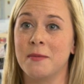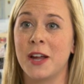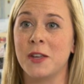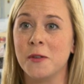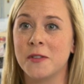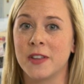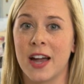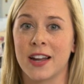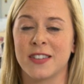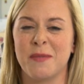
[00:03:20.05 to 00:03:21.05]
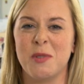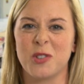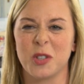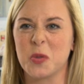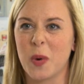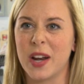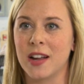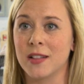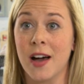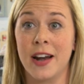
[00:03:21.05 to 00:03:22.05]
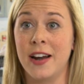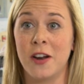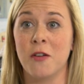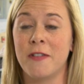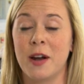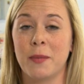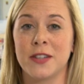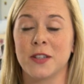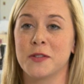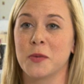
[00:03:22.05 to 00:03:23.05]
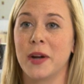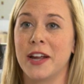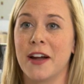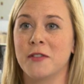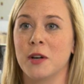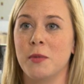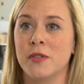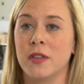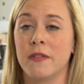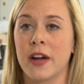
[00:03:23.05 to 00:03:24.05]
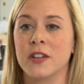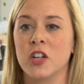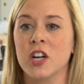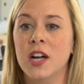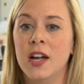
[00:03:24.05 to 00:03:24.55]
I'm not used to that because I'm usually sweating a lot and I don't find myself sweating after I'm using the Vector.